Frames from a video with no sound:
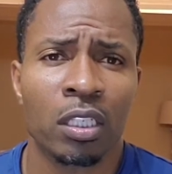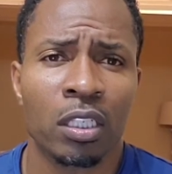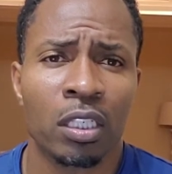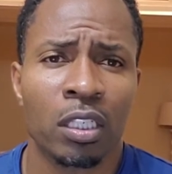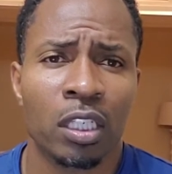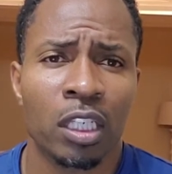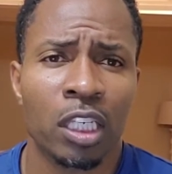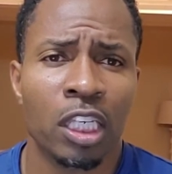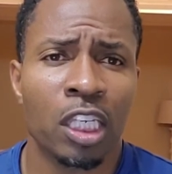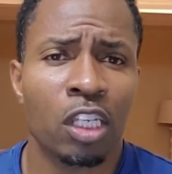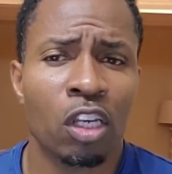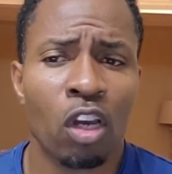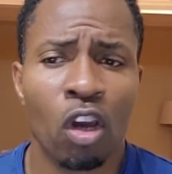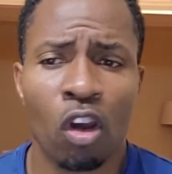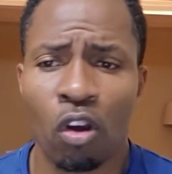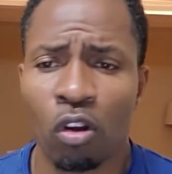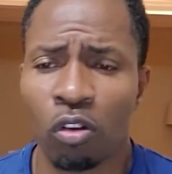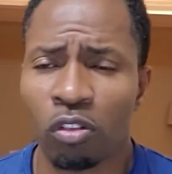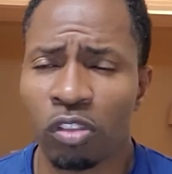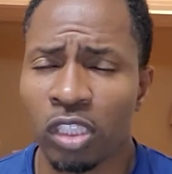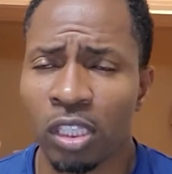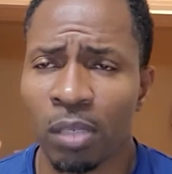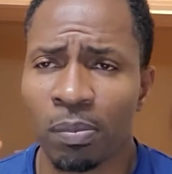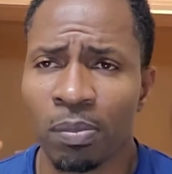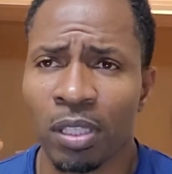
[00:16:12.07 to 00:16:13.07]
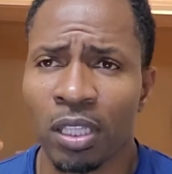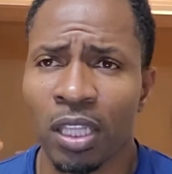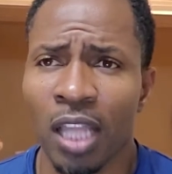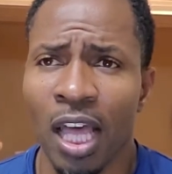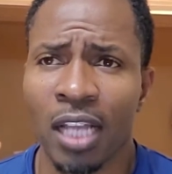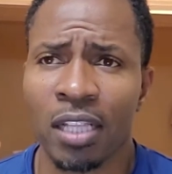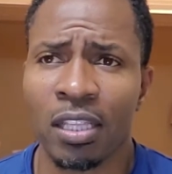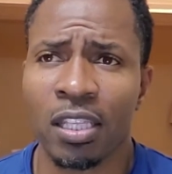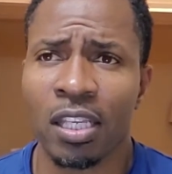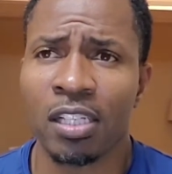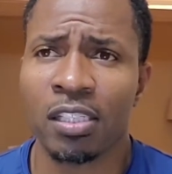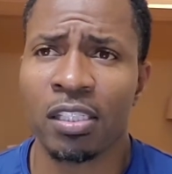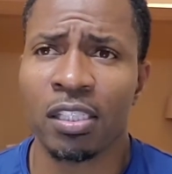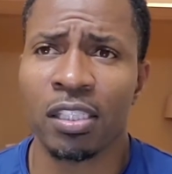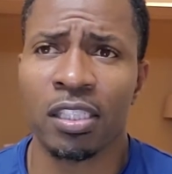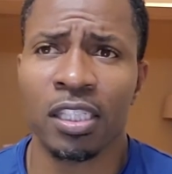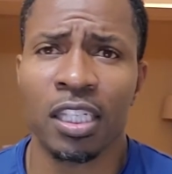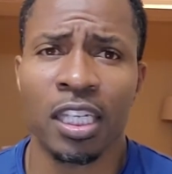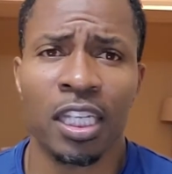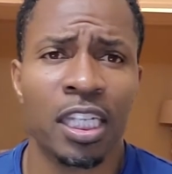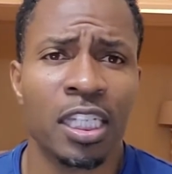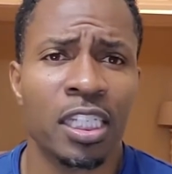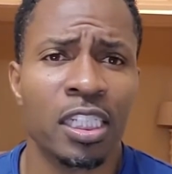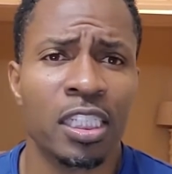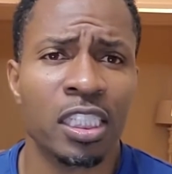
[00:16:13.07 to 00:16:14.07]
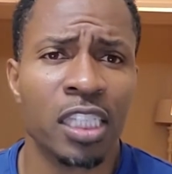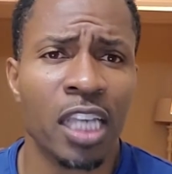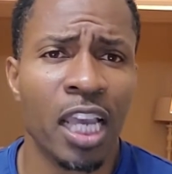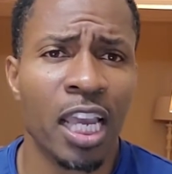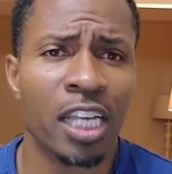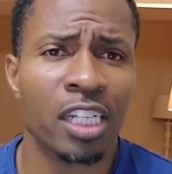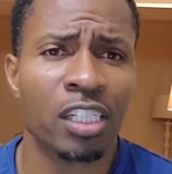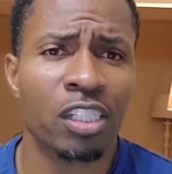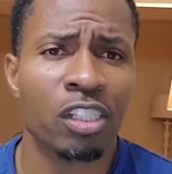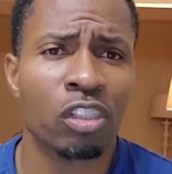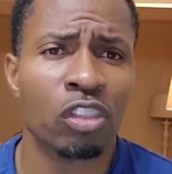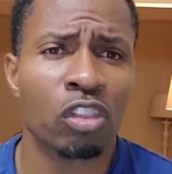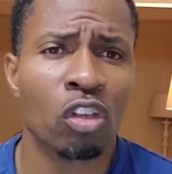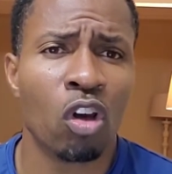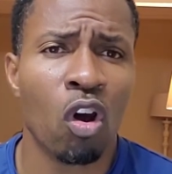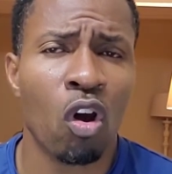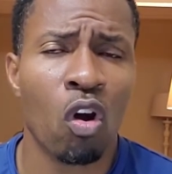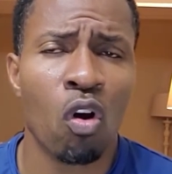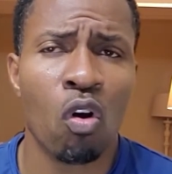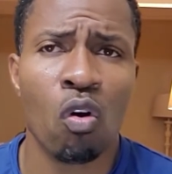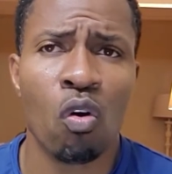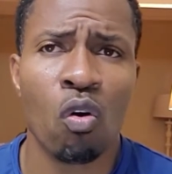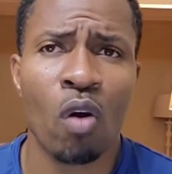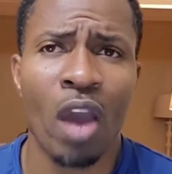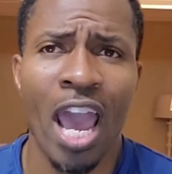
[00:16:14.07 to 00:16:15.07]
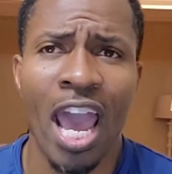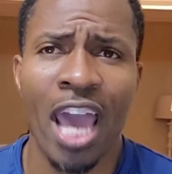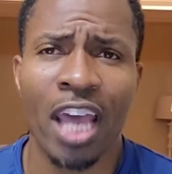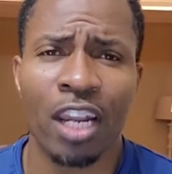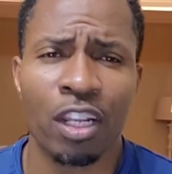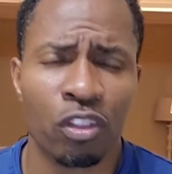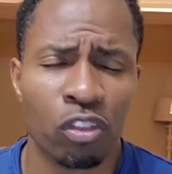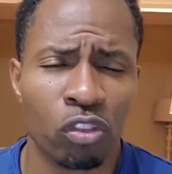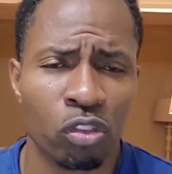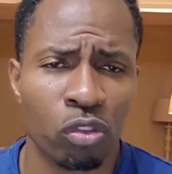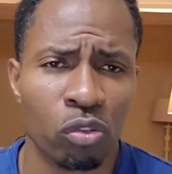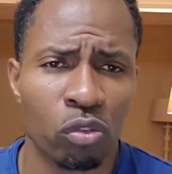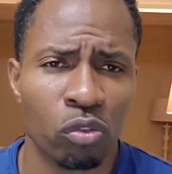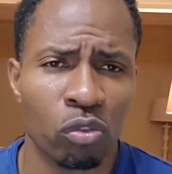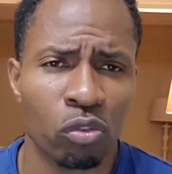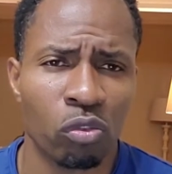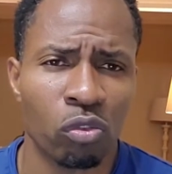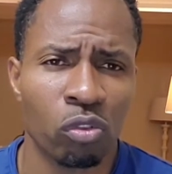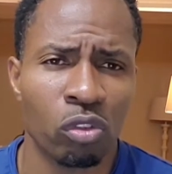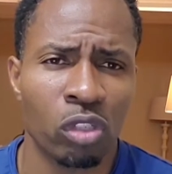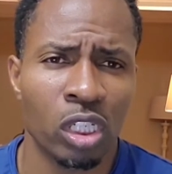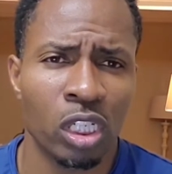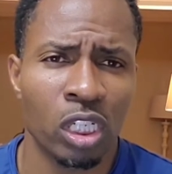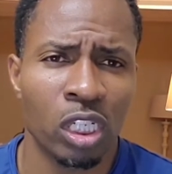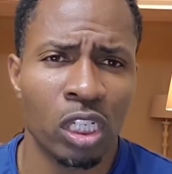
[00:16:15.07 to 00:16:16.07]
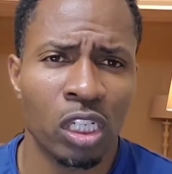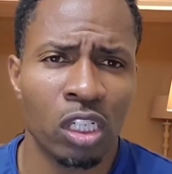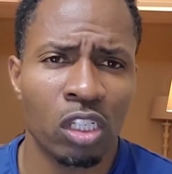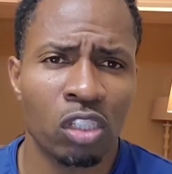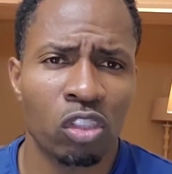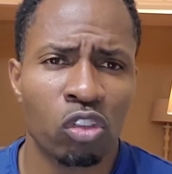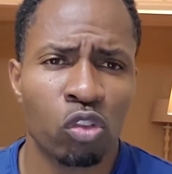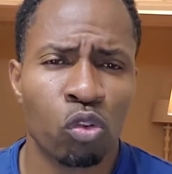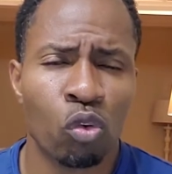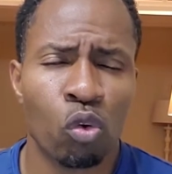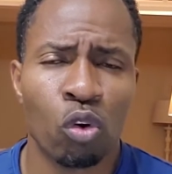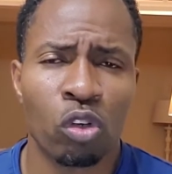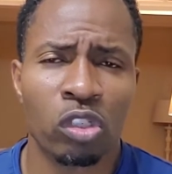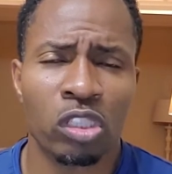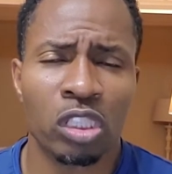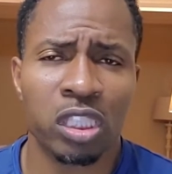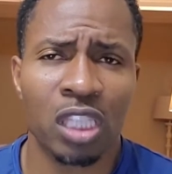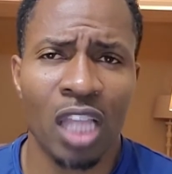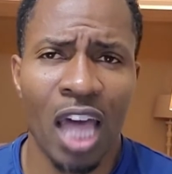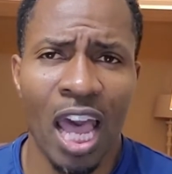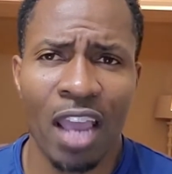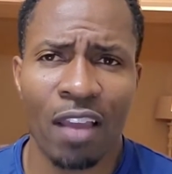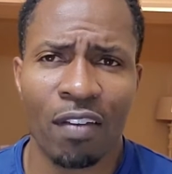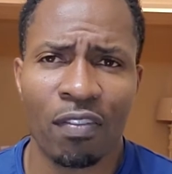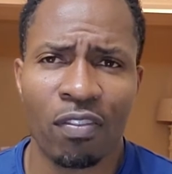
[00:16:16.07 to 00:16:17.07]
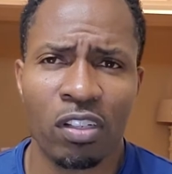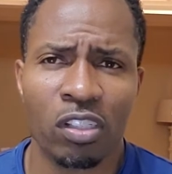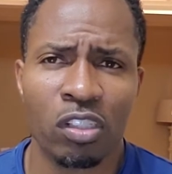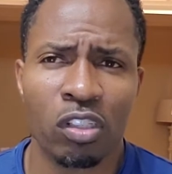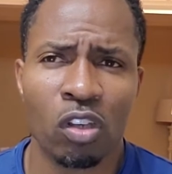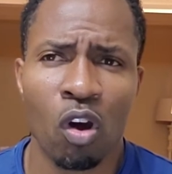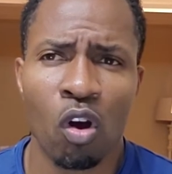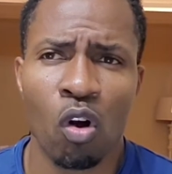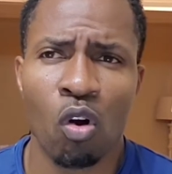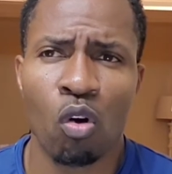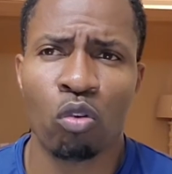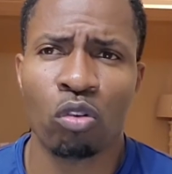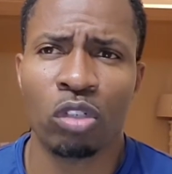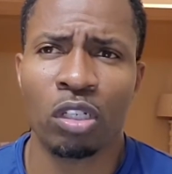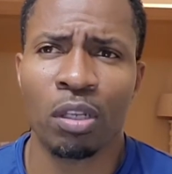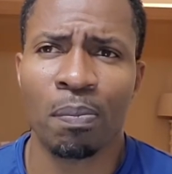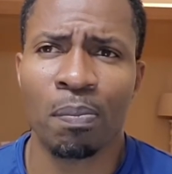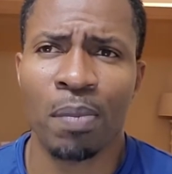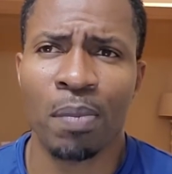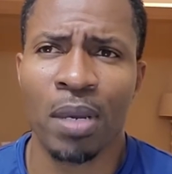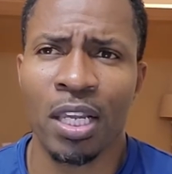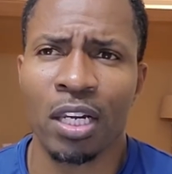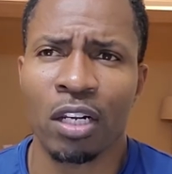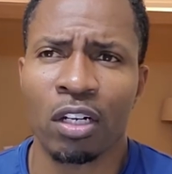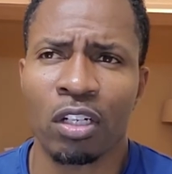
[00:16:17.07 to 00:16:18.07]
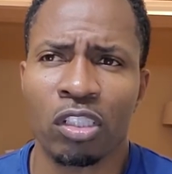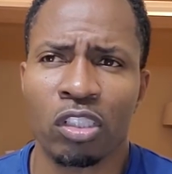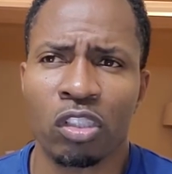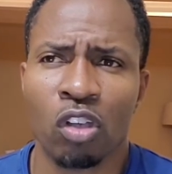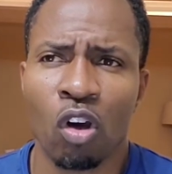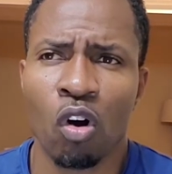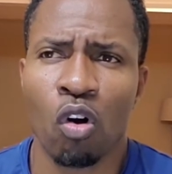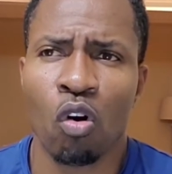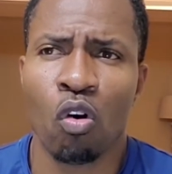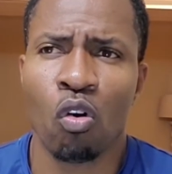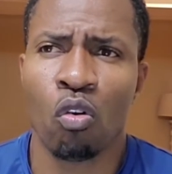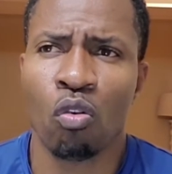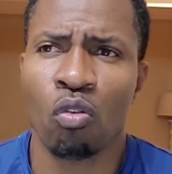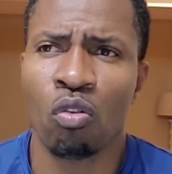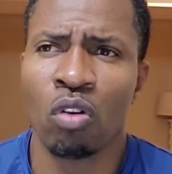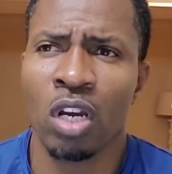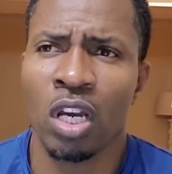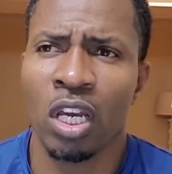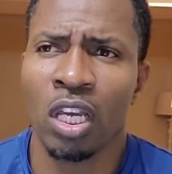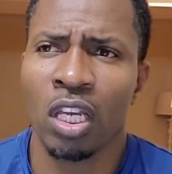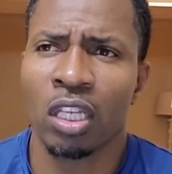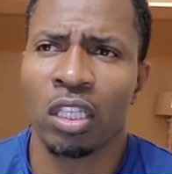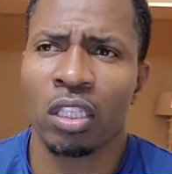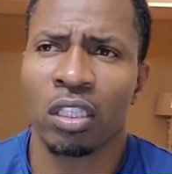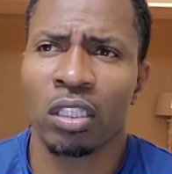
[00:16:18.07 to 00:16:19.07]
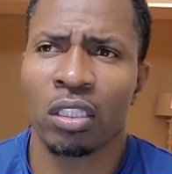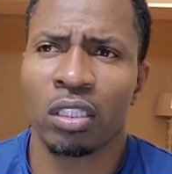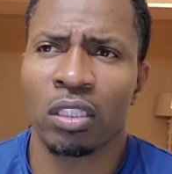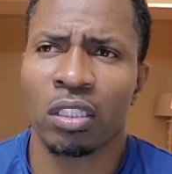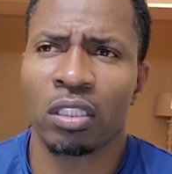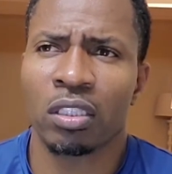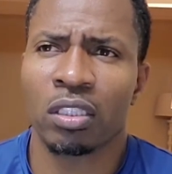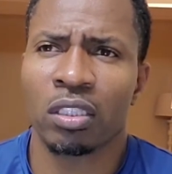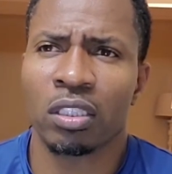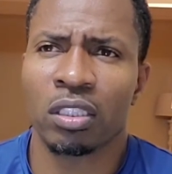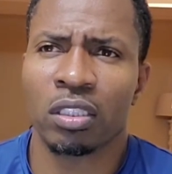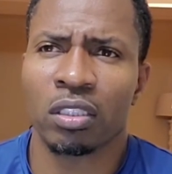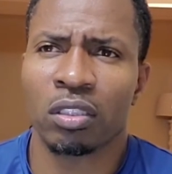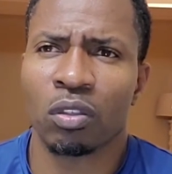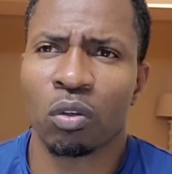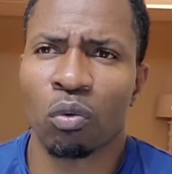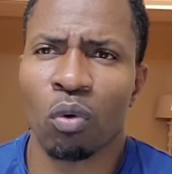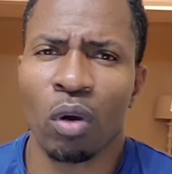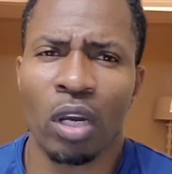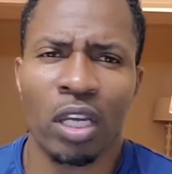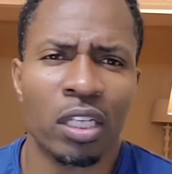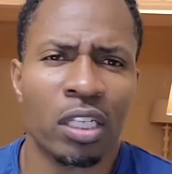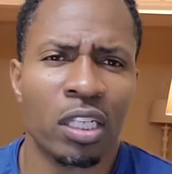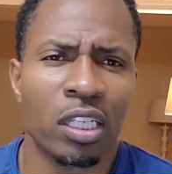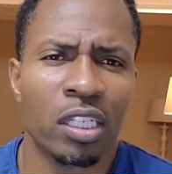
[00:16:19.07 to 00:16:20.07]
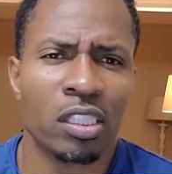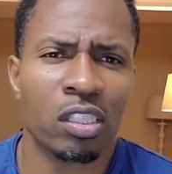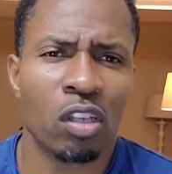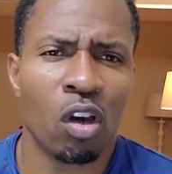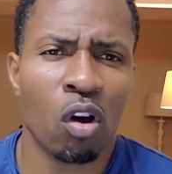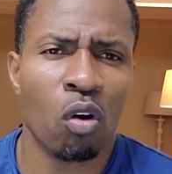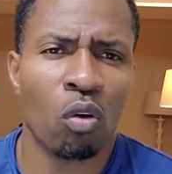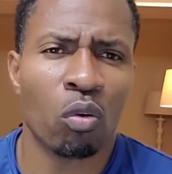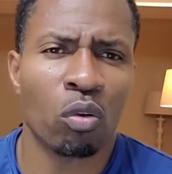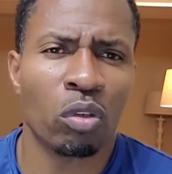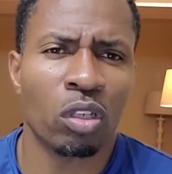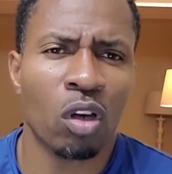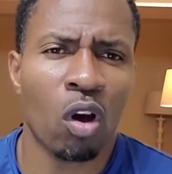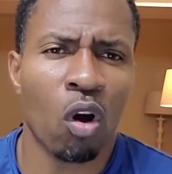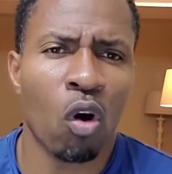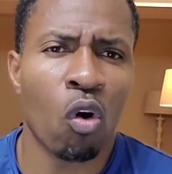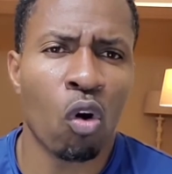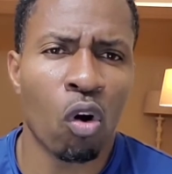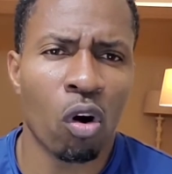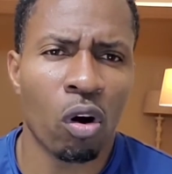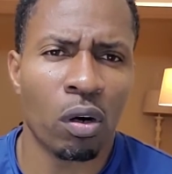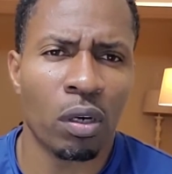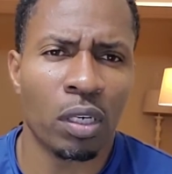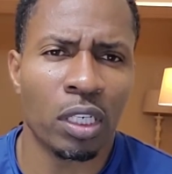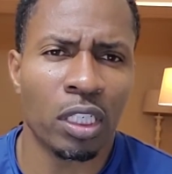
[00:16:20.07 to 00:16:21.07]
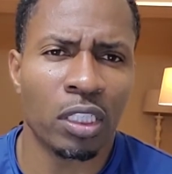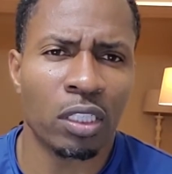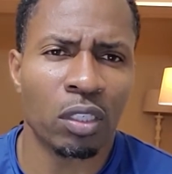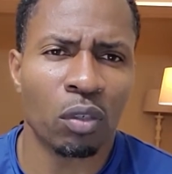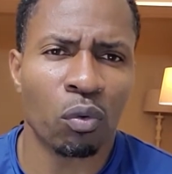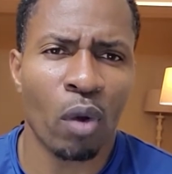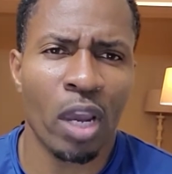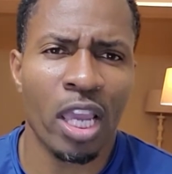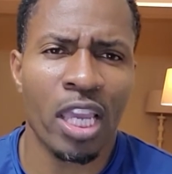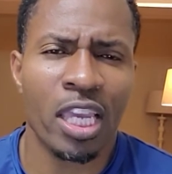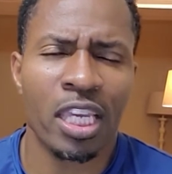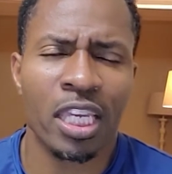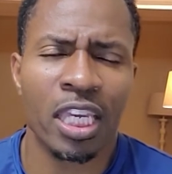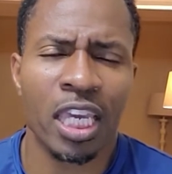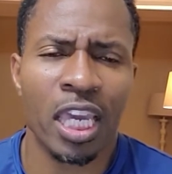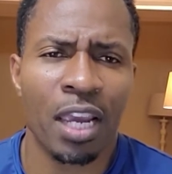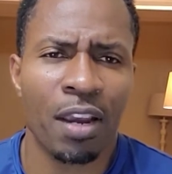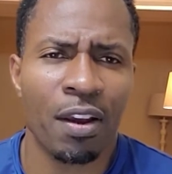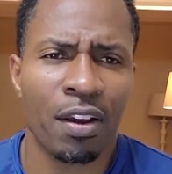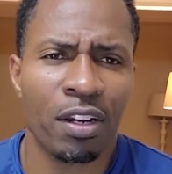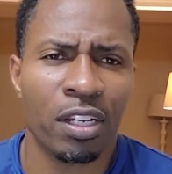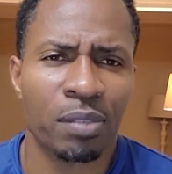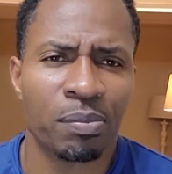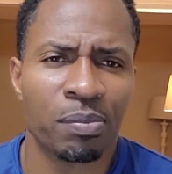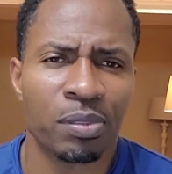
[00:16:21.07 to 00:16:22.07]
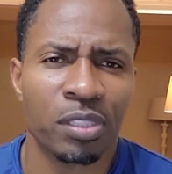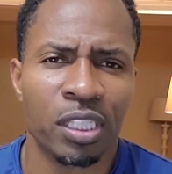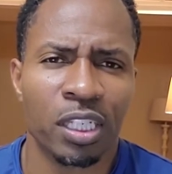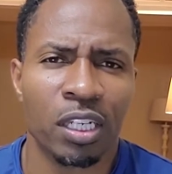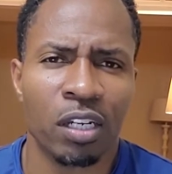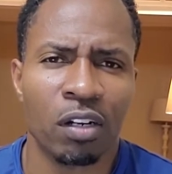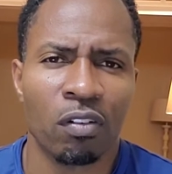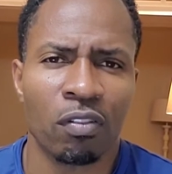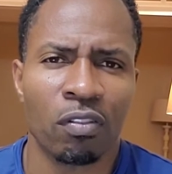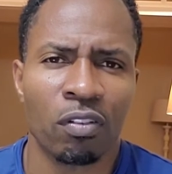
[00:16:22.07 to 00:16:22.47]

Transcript: He heard something like this, and then he changed his whole attitude towards life, his whole demeanor, his whole aura, the way he carried himself.